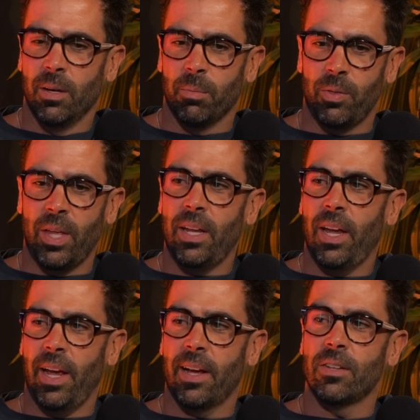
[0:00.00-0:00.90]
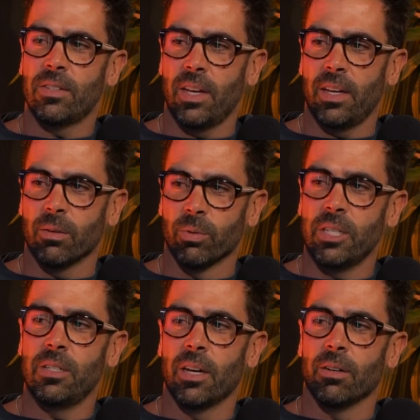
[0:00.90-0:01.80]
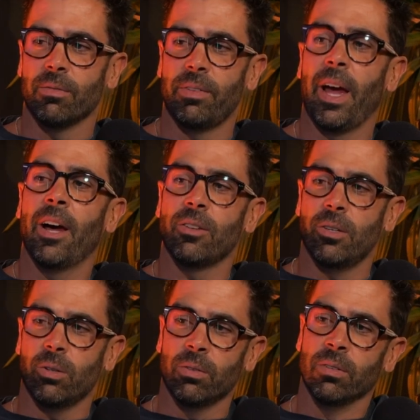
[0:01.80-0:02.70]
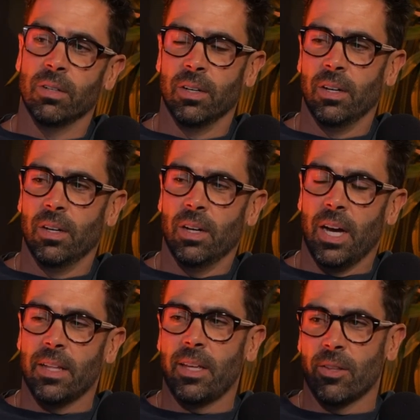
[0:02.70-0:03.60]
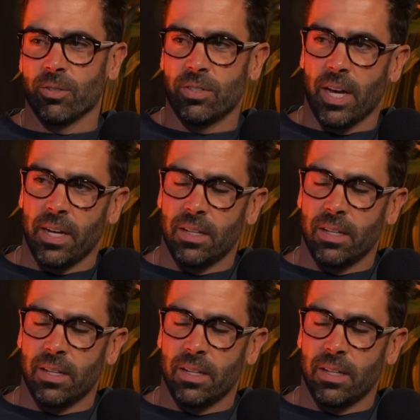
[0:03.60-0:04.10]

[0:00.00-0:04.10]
But then it has a retail value on the other side.